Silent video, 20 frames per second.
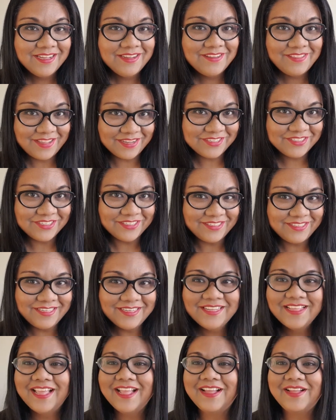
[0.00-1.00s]

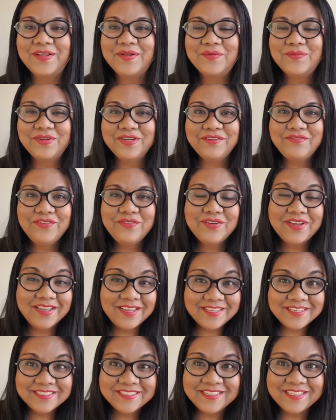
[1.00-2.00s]
collection. Uh, one of you
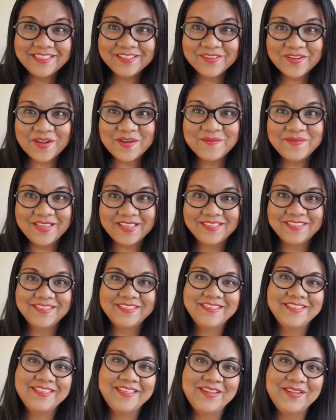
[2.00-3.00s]
guys in the
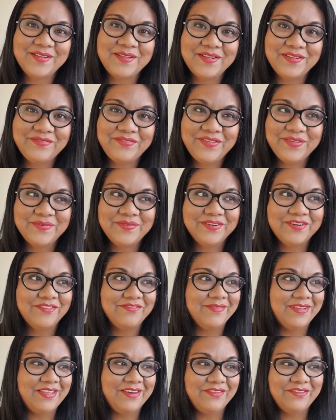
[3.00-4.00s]
comments, uh, a viewer
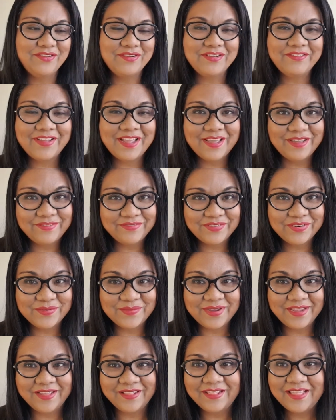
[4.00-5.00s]
of mine who I've had for a
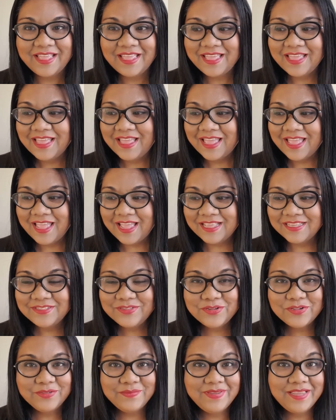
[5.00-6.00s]
while, has
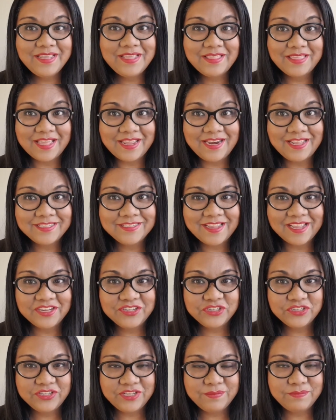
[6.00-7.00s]
told me that it's
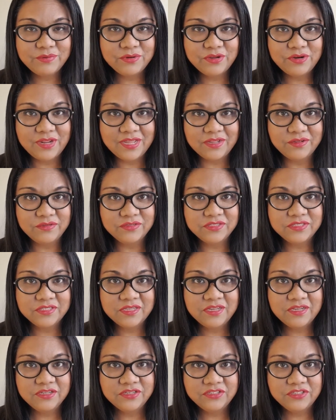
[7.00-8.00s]
actually
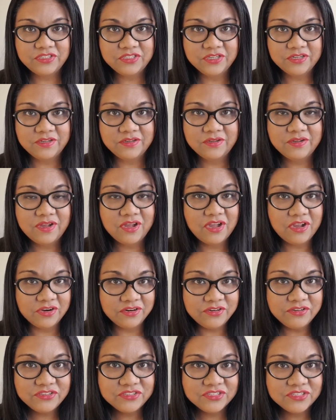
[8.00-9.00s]
pronounced Jean
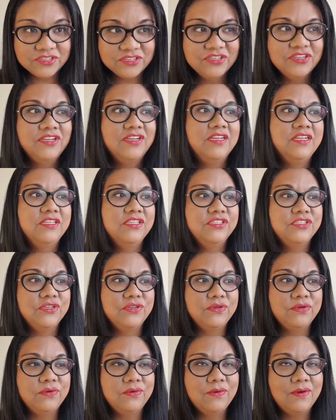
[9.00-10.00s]
Art.
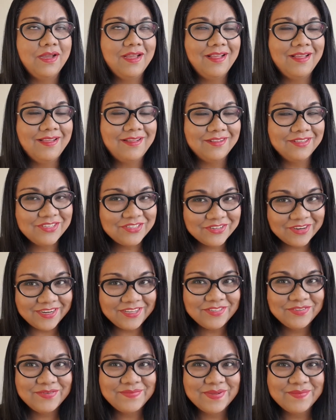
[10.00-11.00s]
So I'll
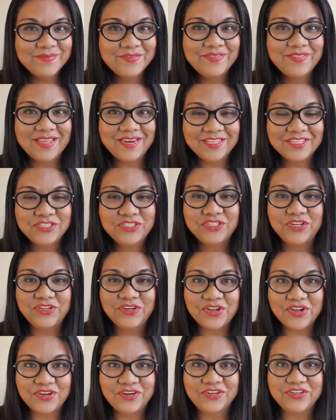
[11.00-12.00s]
try to remember that it's
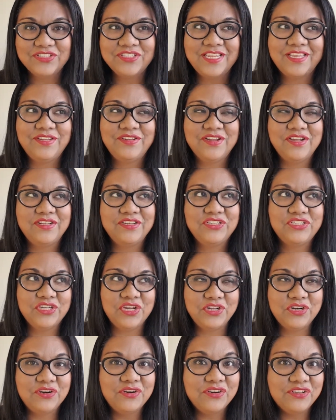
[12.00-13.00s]
Jean Art and not
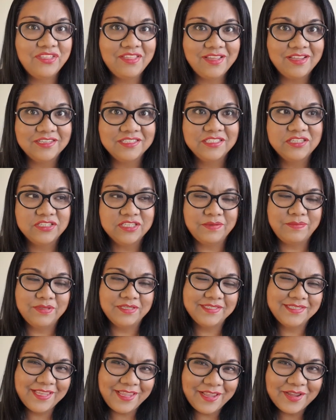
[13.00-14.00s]
Jean Arthez because I've
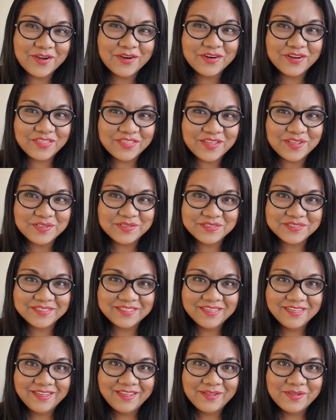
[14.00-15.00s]
been saying
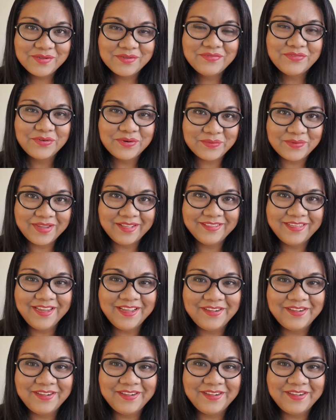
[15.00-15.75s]
Arthez for a while